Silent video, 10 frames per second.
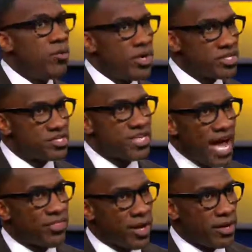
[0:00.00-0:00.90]
he went to
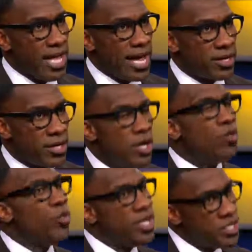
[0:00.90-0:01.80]
South Carolina.
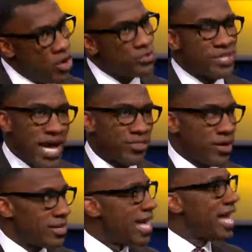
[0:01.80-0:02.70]
We know South
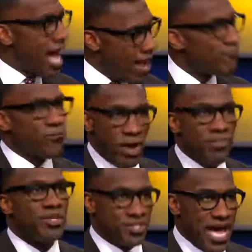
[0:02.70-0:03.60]
Carolina. I'm
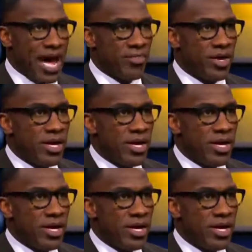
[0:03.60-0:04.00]
from the South.